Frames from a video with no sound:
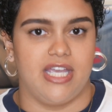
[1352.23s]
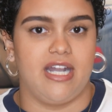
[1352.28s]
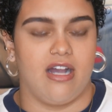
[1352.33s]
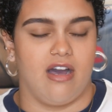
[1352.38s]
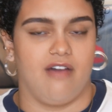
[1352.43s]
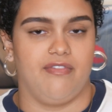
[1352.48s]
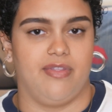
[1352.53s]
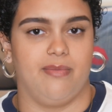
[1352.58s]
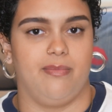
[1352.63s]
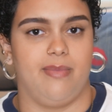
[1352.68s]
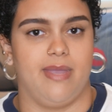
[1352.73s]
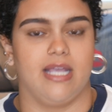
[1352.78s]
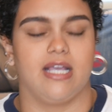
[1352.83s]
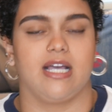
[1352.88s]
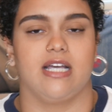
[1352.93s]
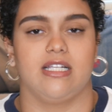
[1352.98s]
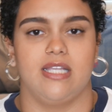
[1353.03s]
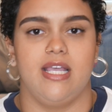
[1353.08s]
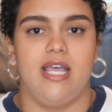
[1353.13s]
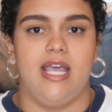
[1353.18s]
off the pit,
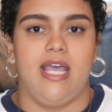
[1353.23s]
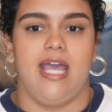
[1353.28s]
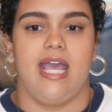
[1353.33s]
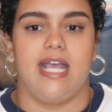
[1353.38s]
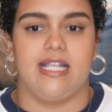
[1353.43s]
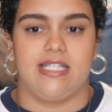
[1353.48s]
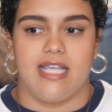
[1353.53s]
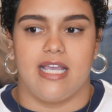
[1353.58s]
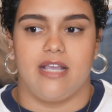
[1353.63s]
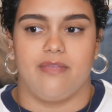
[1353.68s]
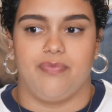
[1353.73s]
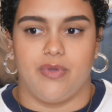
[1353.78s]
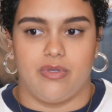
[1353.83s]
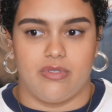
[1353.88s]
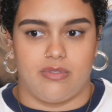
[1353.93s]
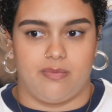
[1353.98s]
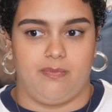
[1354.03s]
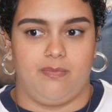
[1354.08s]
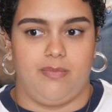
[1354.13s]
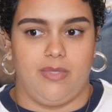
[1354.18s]
because it's like
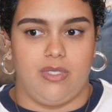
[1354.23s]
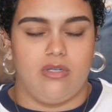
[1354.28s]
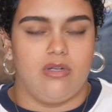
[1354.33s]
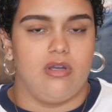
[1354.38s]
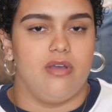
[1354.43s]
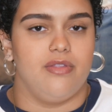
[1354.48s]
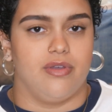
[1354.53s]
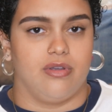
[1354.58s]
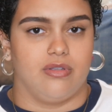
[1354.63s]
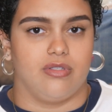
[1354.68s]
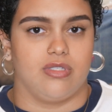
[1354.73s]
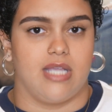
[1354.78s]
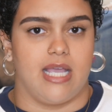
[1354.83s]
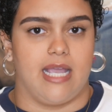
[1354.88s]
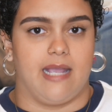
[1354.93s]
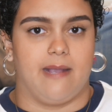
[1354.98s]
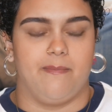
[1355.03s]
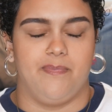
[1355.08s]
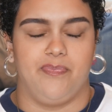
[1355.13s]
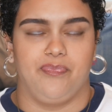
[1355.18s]
those, you know, those,
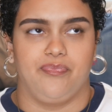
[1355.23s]
like,